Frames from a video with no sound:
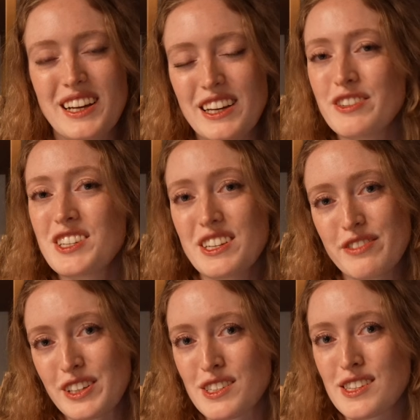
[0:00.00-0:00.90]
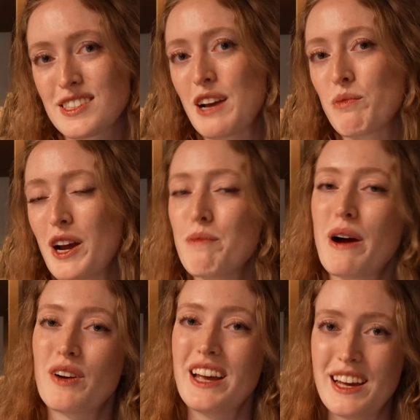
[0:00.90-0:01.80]
if she feels the same way
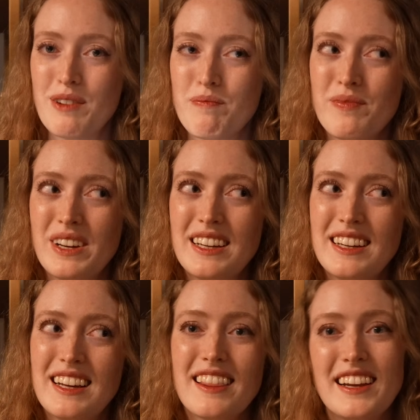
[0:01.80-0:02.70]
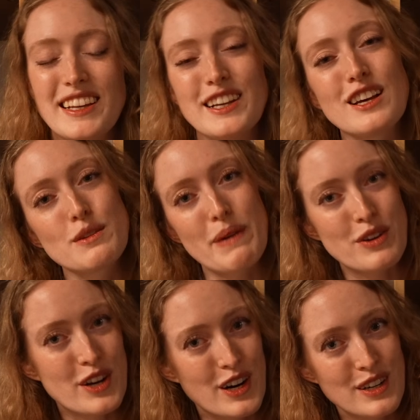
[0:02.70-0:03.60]
about him that he does
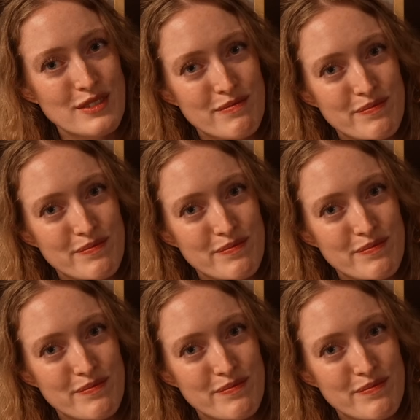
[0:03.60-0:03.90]
about her.